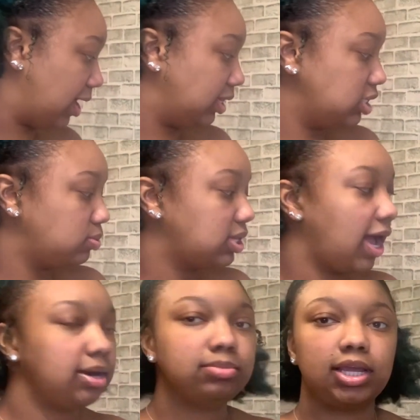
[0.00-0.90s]
This is the
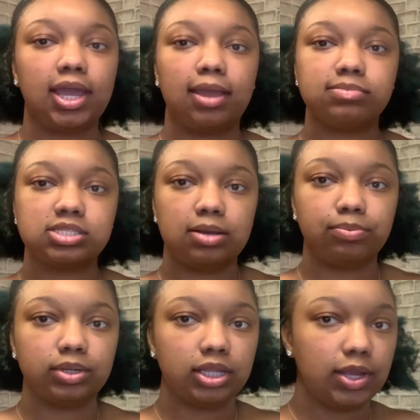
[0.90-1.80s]
item that came
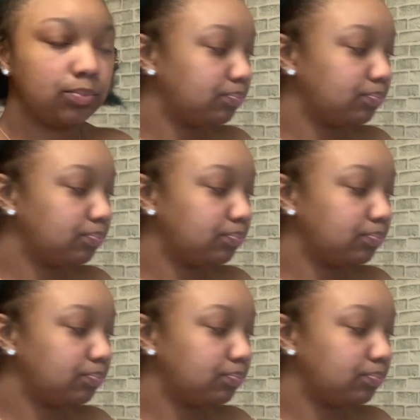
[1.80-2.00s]
separately.